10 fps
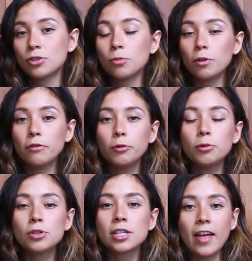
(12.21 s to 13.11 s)

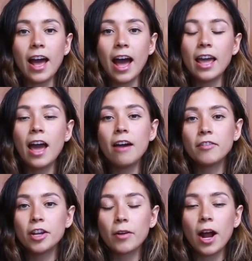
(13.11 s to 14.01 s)
superfoods that I
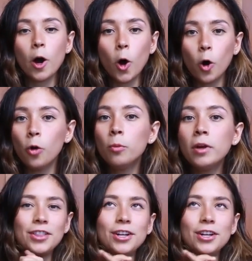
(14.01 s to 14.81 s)
have here at home.